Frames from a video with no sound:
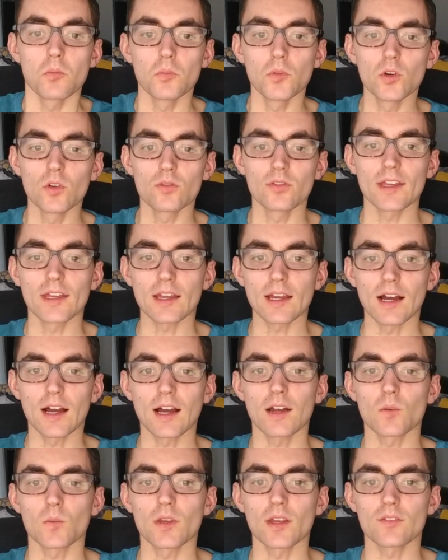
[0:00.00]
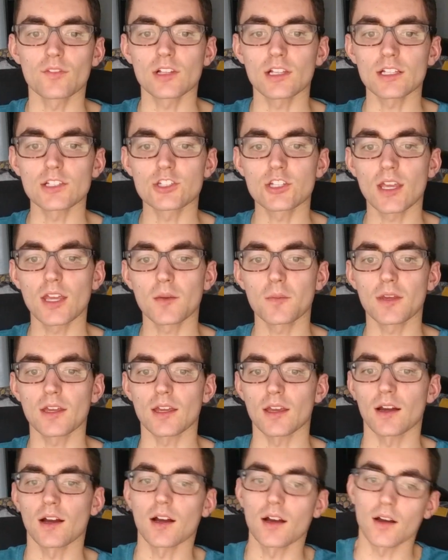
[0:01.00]
Moving on, we have Clutch
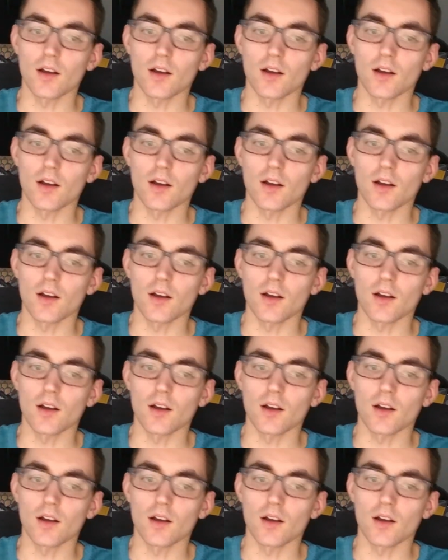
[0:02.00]
Gaming.